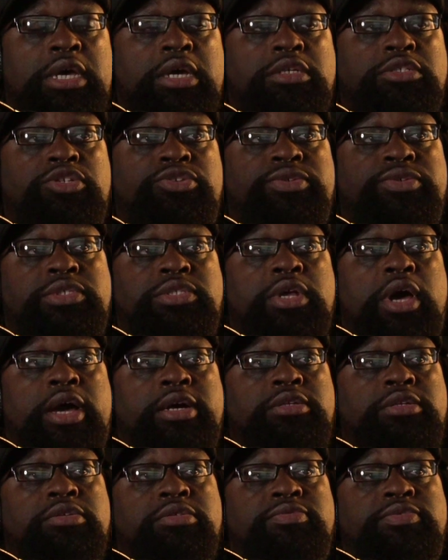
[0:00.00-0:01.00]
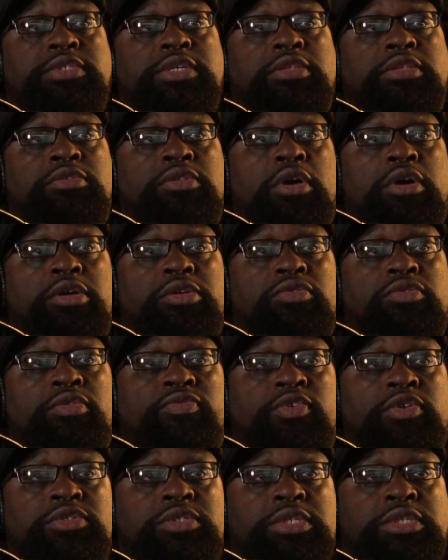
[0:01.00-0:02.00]
a Juris Doctor of Southern Law
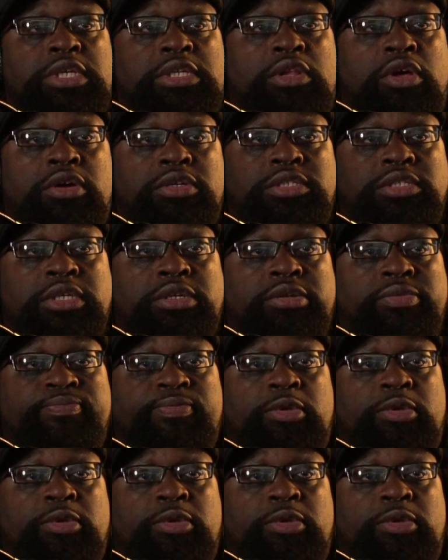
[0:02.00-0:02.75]
University Law Center,